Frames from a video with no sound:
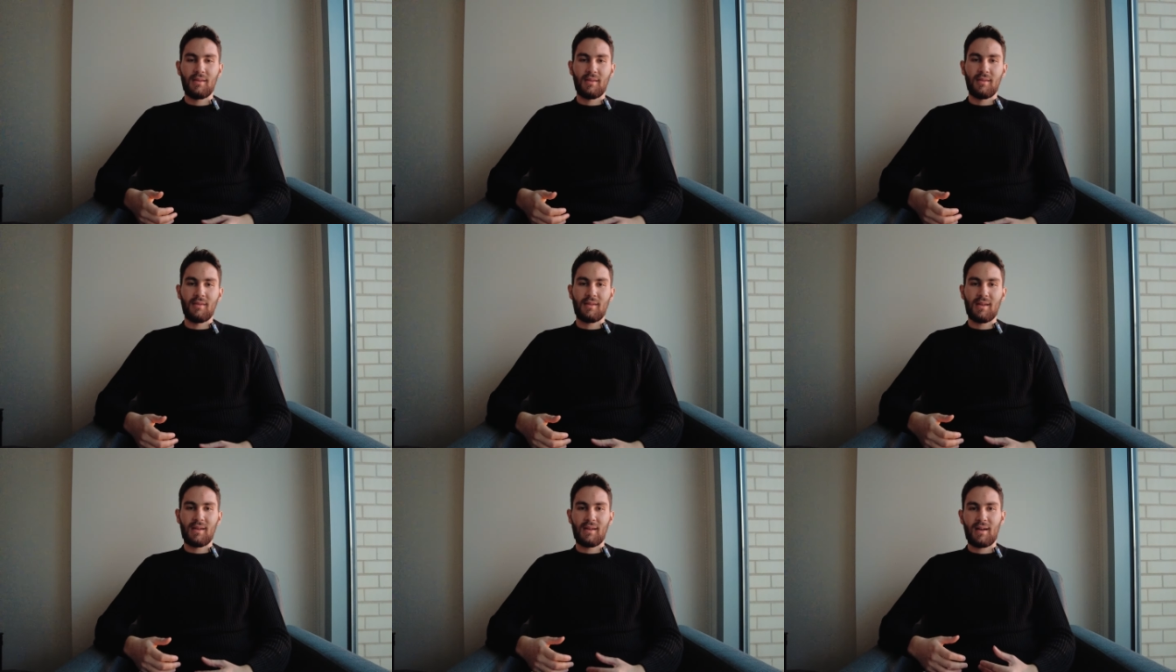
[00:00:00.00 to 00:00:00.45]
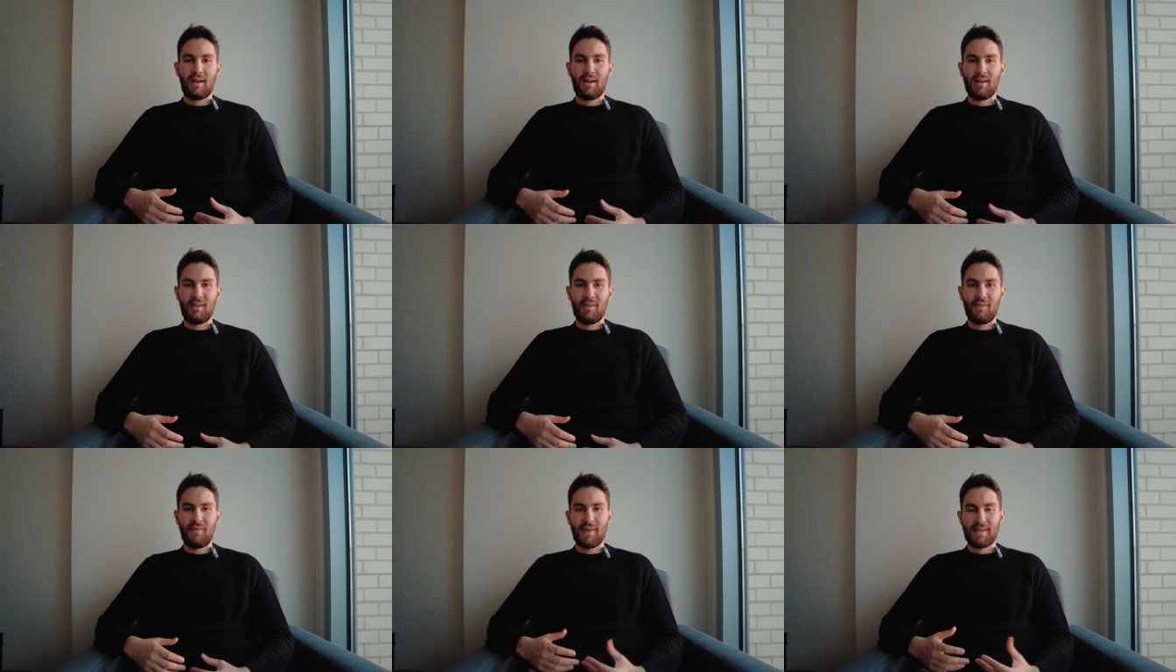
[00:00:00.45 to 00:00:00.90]
you can
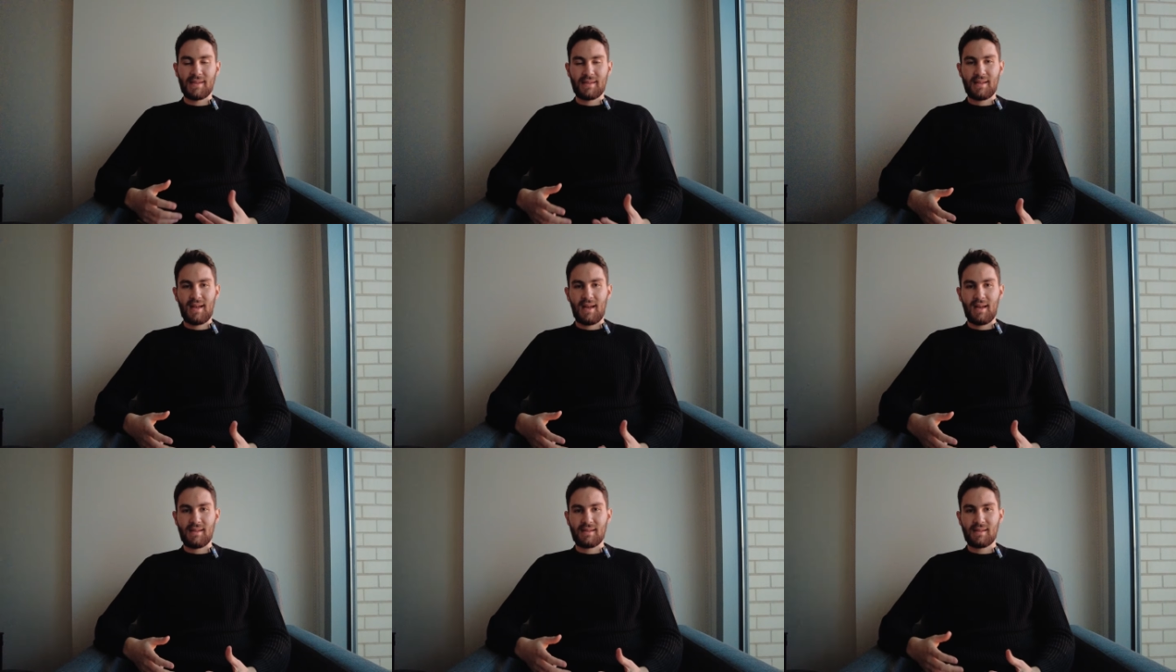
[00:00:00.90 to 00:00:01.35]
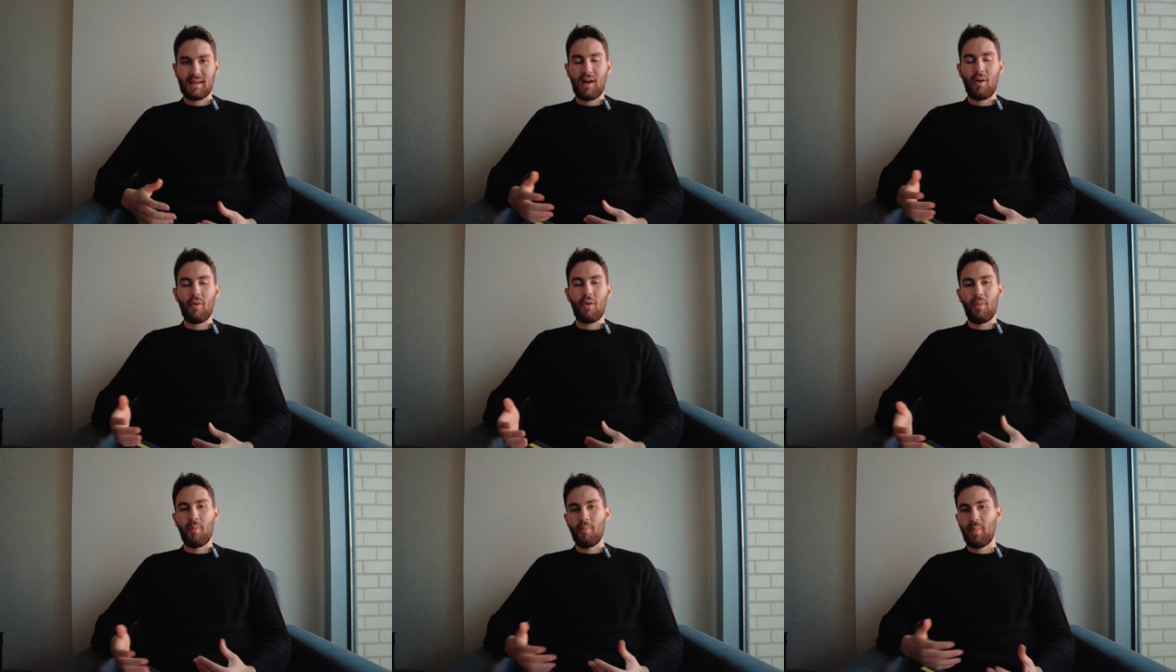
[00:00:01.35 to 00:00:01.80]
kind of assess
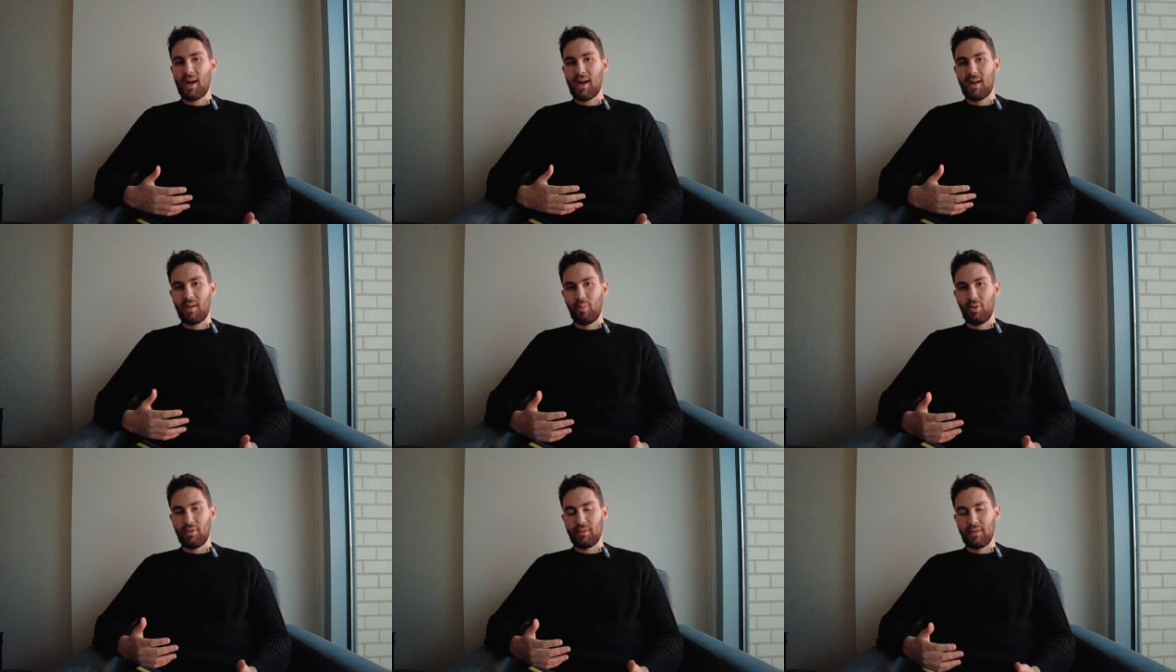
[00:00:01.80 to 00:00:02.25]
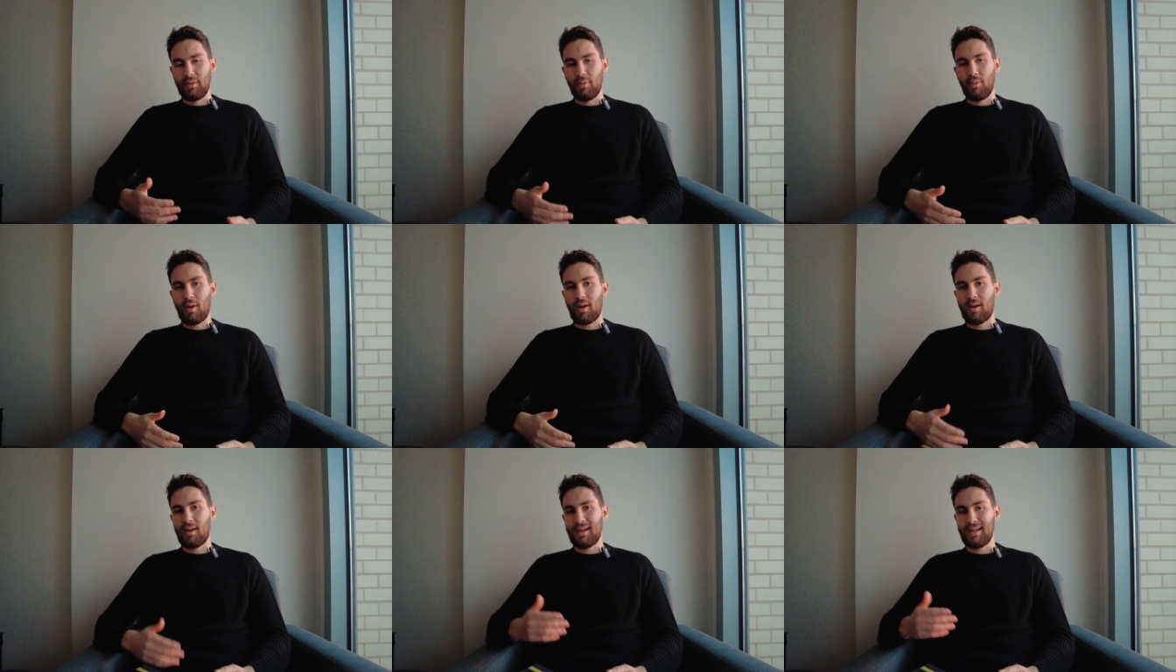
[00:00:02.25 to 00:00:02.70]
how compatible you
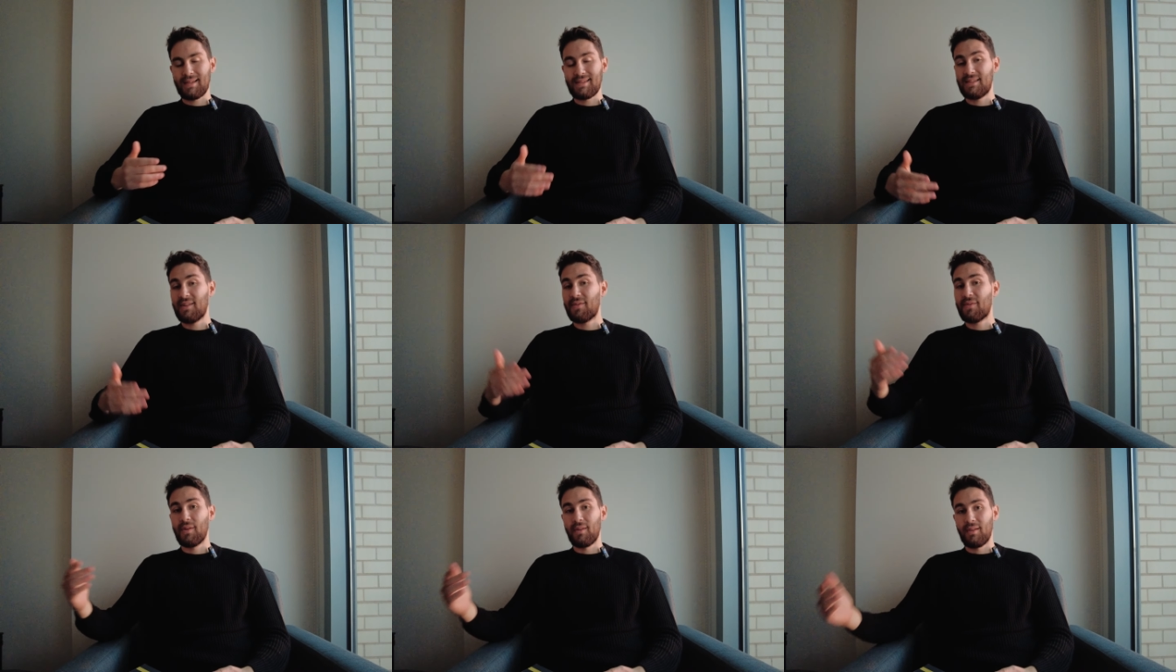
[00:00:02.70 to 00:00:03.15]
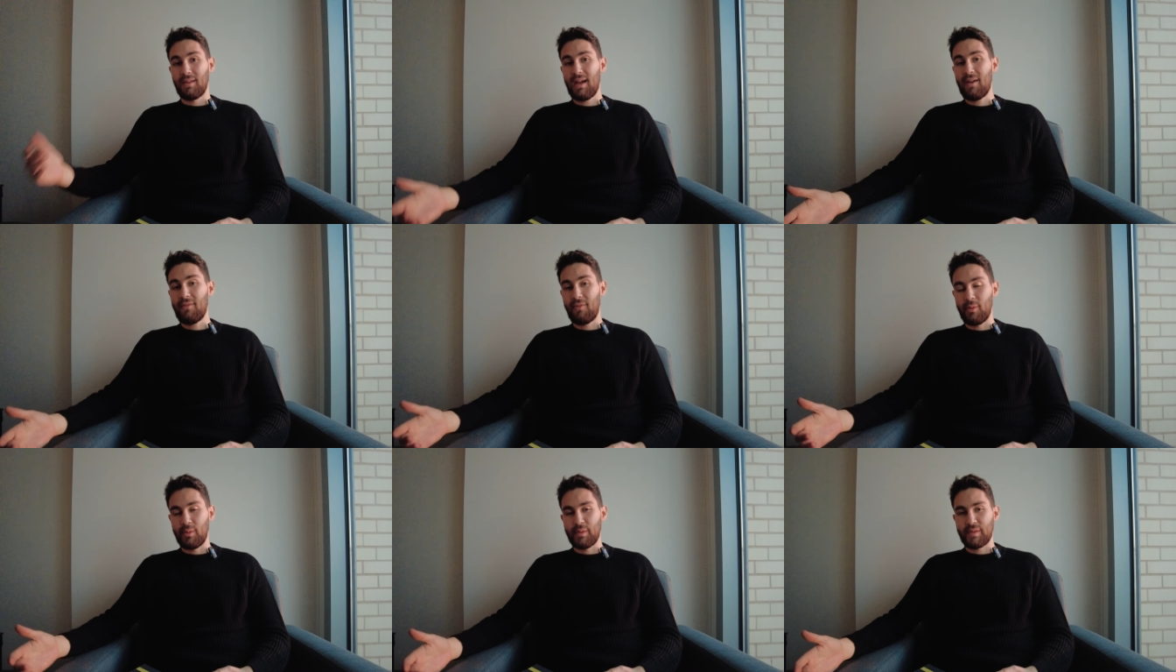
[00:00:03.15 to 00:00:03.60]
are at different
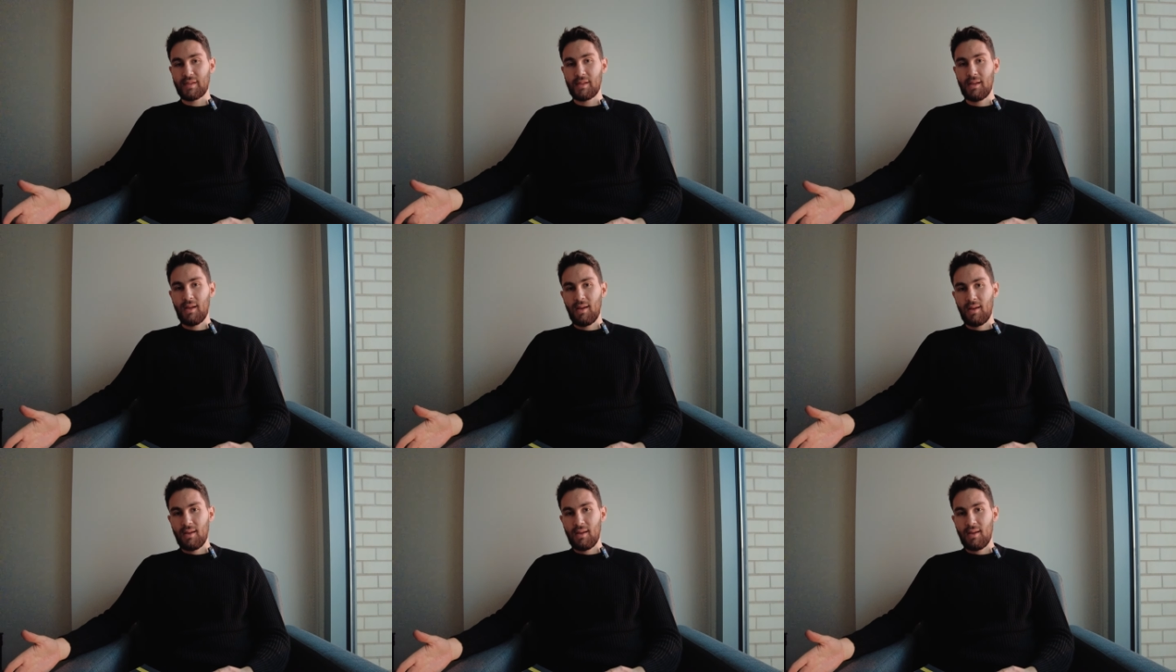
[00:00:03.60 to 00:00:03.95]
levels.